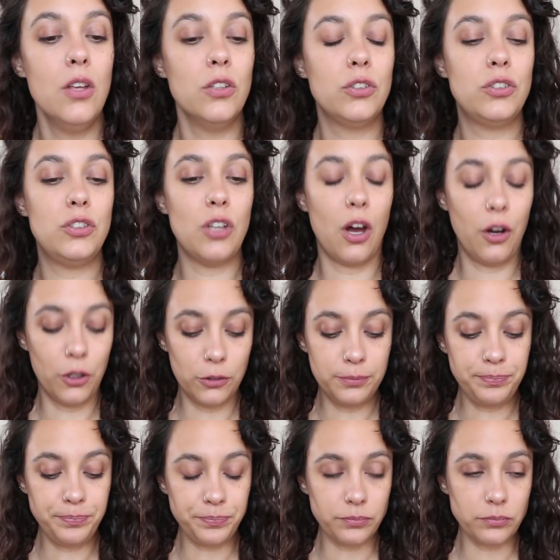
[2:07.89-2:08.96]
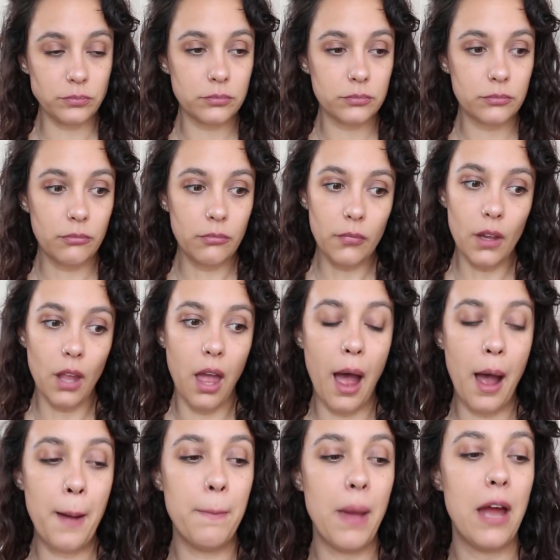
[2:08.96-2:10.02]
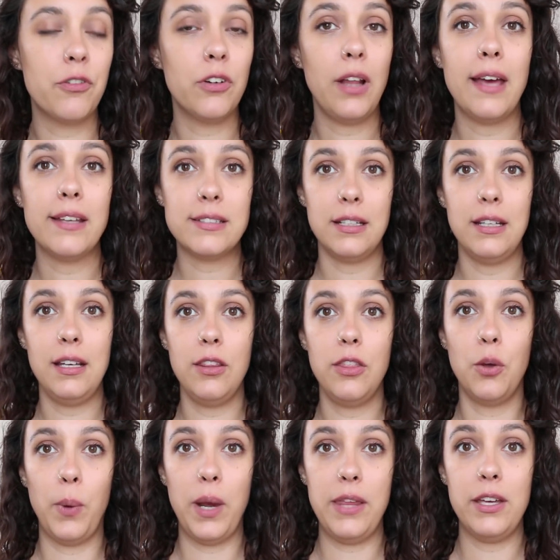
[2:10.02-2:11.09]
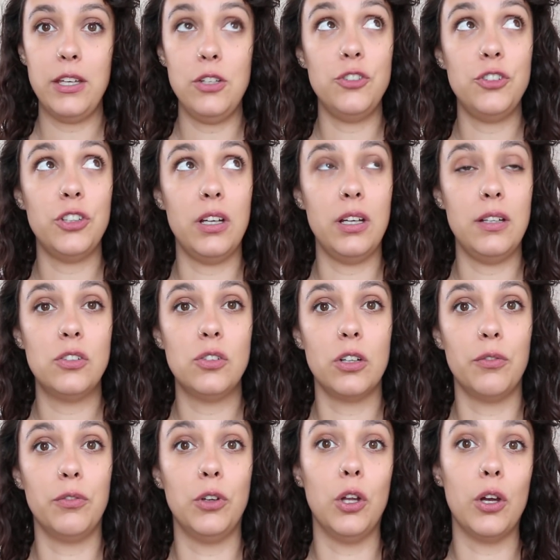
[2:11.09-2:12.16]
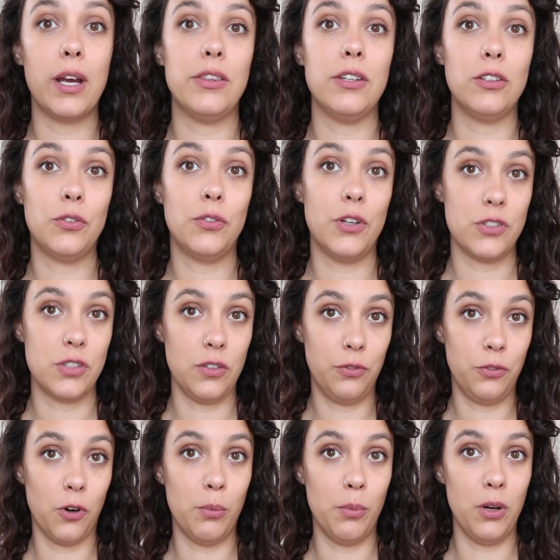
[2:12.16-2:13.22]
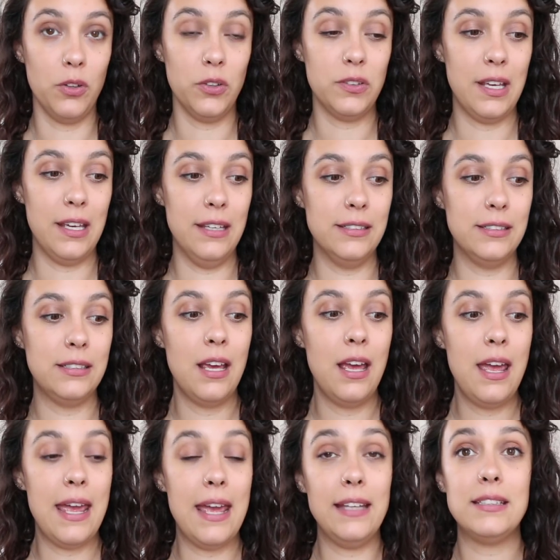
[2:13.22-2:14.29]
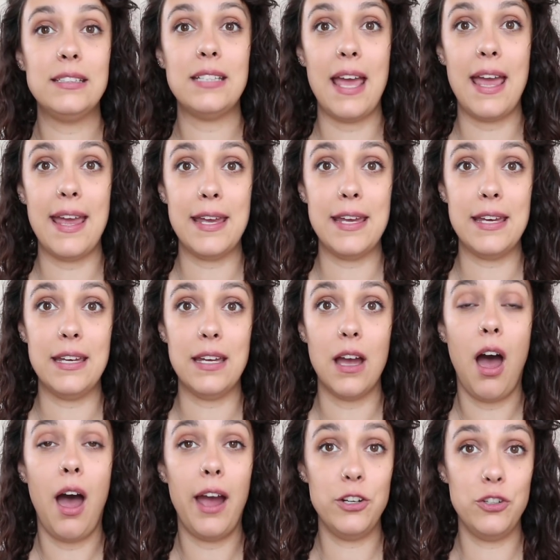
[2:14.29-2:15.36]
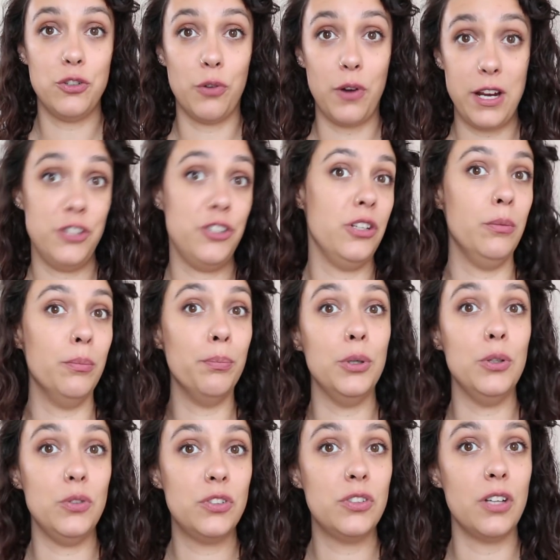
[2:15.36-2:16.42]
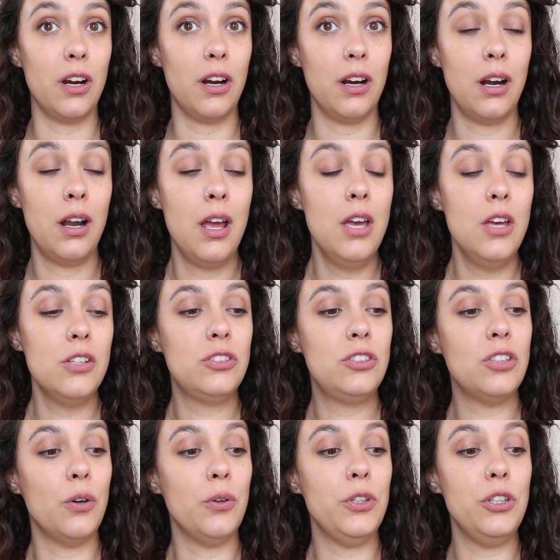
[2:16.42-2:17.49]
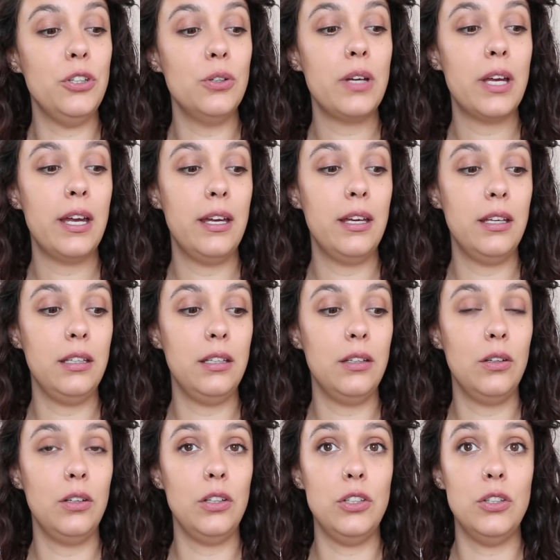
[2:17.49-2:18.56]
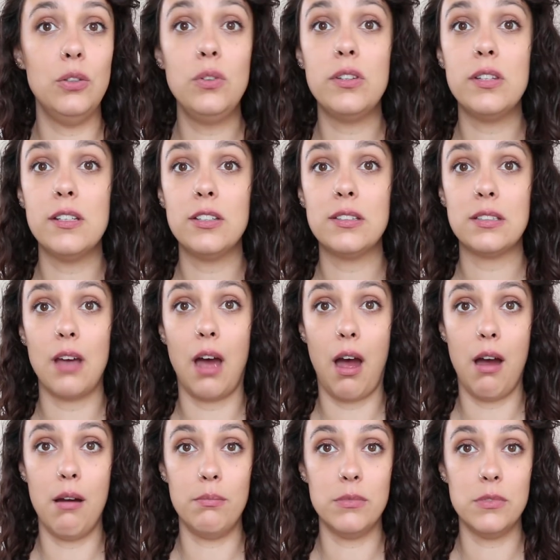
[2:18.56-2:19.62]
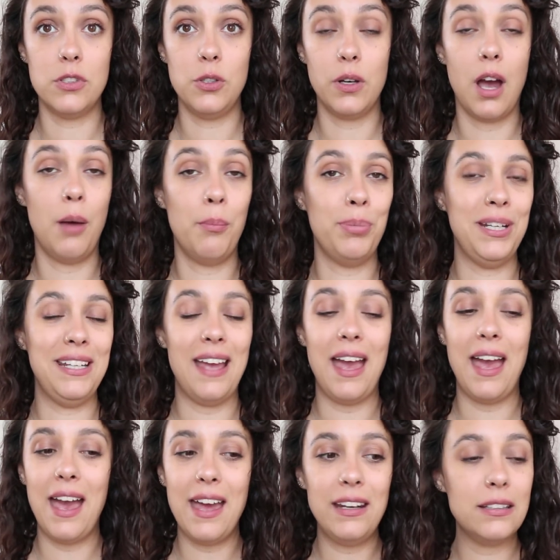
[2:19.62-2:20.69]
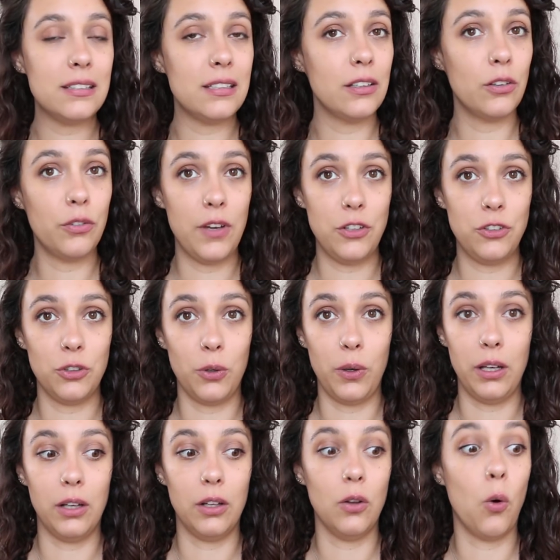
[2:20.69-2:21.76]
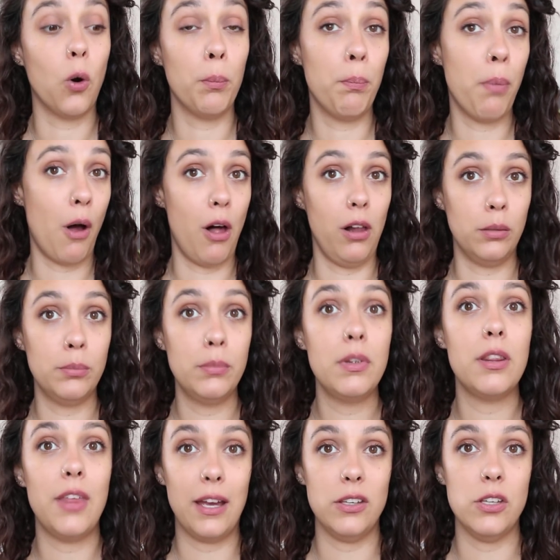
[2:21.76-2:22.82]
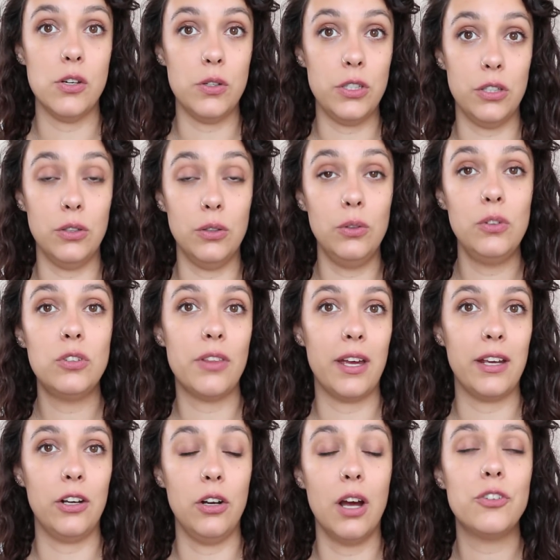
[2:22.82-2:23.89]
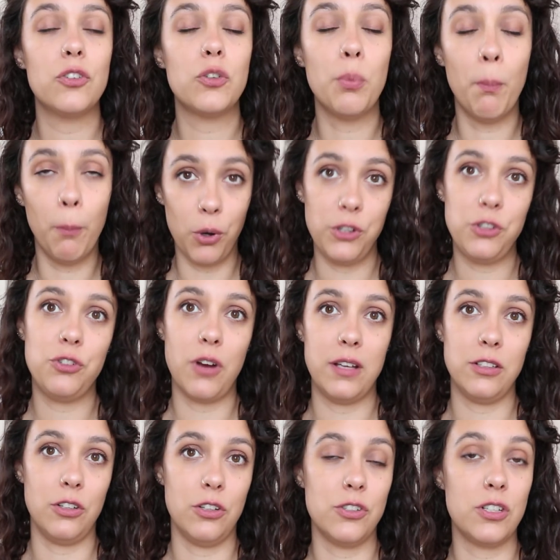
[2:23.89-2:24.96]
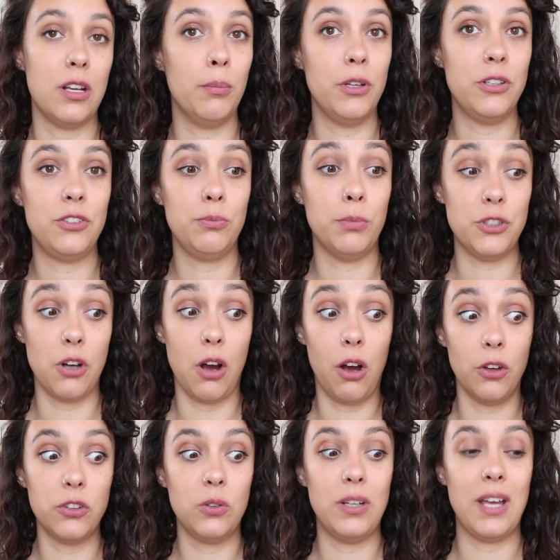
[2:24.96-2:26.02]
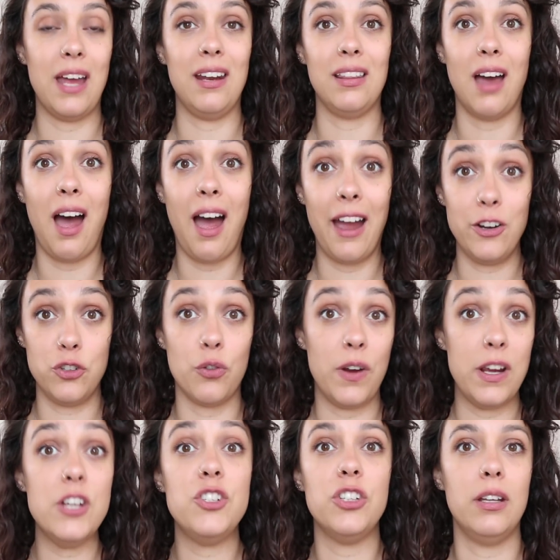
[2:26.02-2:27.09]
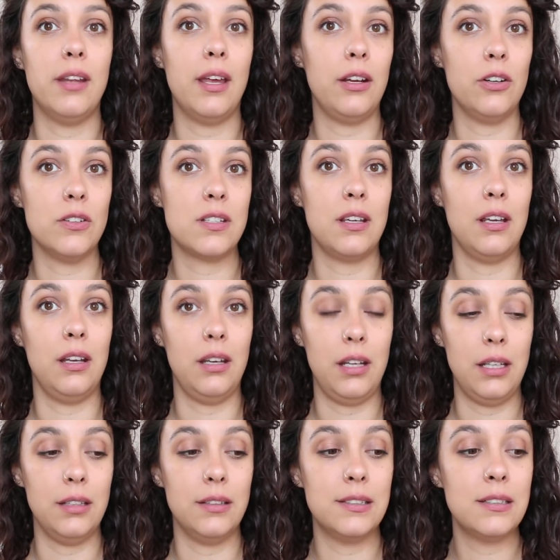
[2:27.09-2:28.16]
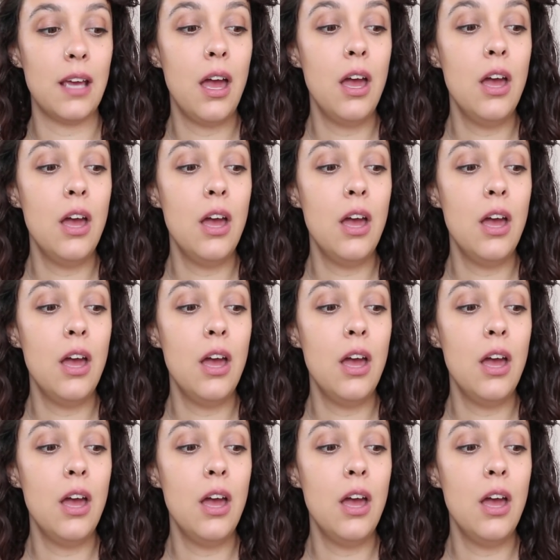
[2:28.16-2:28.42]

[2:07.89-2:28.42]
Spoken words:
So Everlasting, the way that you should sort of look at this first and foremost is it's a hydration booster. So you can use this to accompany any single facial oil or balm that you use, so that you're not just moisturizing your skin, but you're also getting the hydration that your skin needs.